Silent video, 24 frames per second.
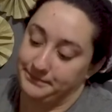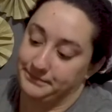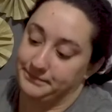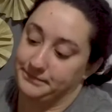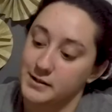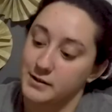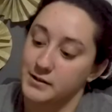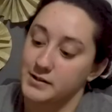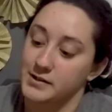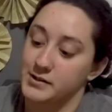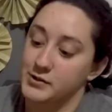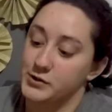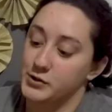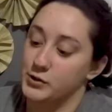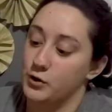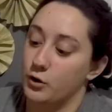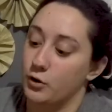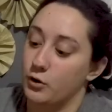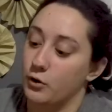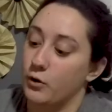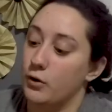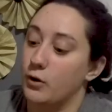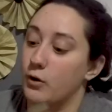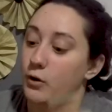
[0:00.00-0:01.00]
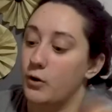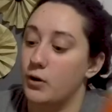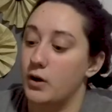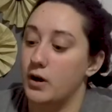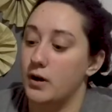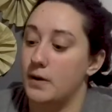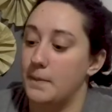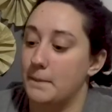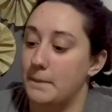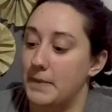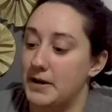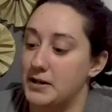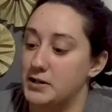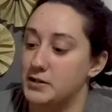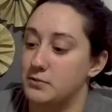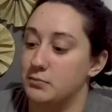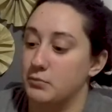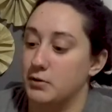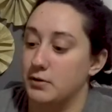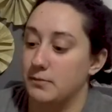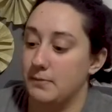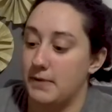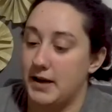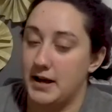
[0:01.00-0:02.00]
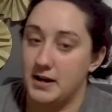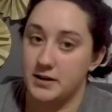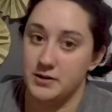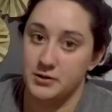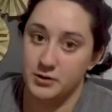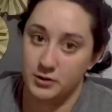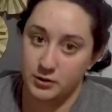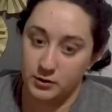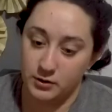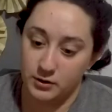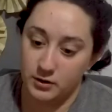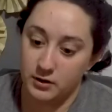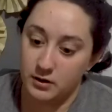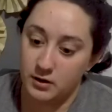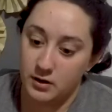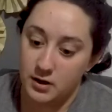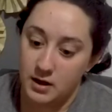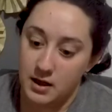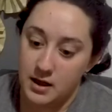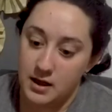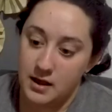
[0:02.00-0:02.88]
They're so much more magical